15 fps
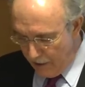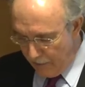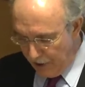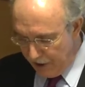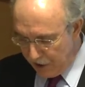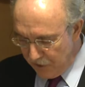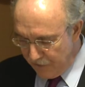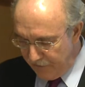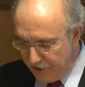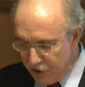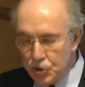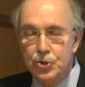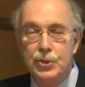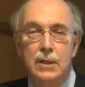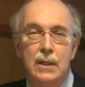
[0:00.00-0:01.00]
But it's a
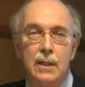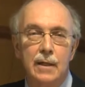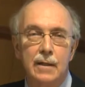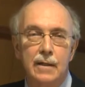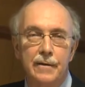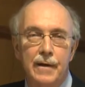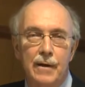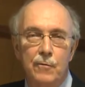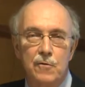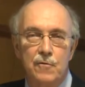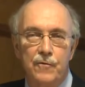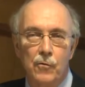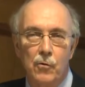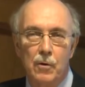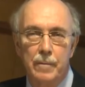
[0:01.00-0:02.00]
vision that was
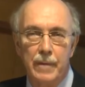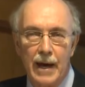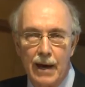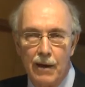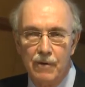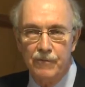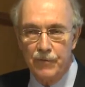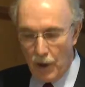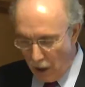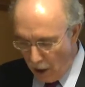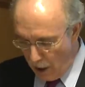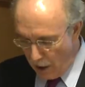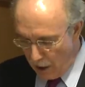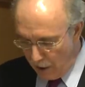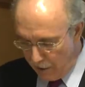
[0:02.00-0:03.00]
formed out of the
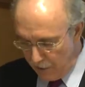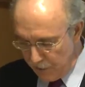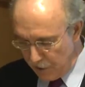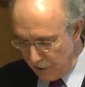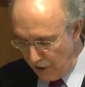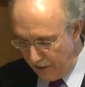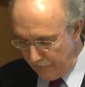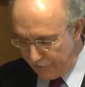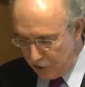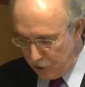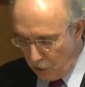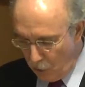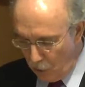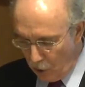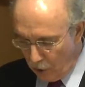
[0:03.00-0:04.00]
horrors of
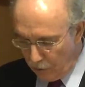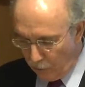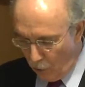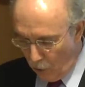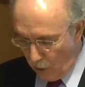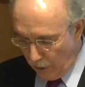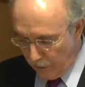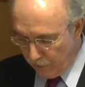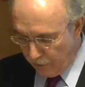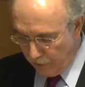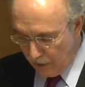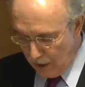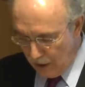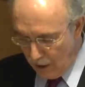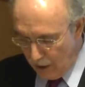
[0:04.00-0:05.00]
two world wars
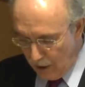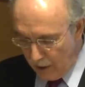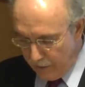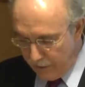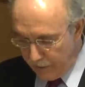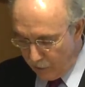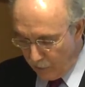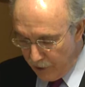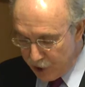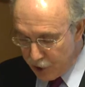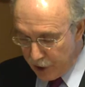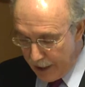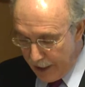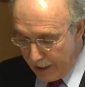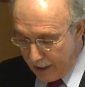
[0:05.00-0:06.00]
that
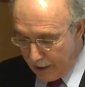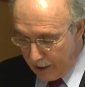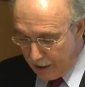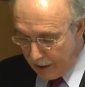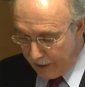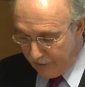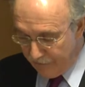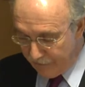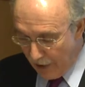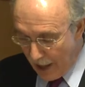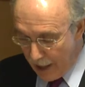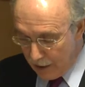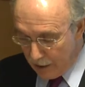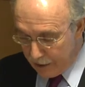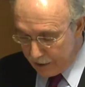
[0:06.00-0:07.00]
originated in the
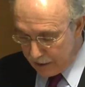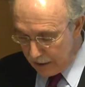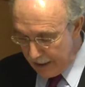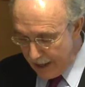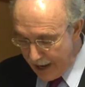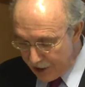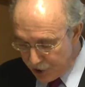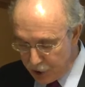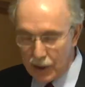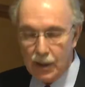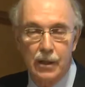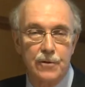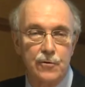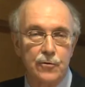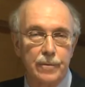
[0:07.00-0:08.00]
violent
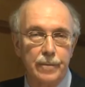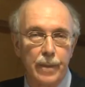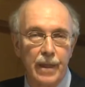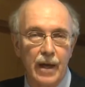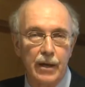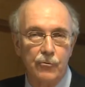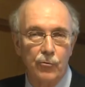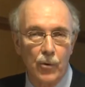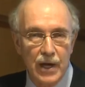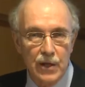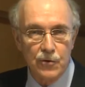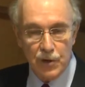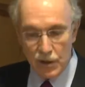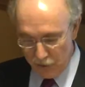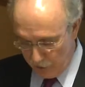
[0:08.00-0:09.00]
nationalism and
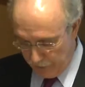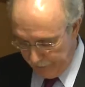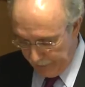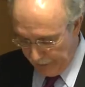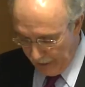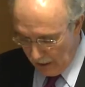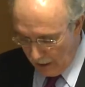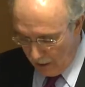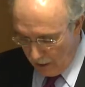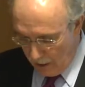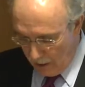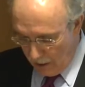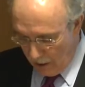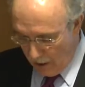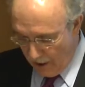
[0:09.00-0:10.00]
racism
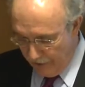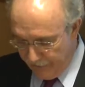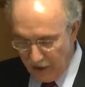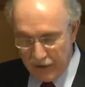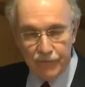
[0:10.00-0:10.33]
of a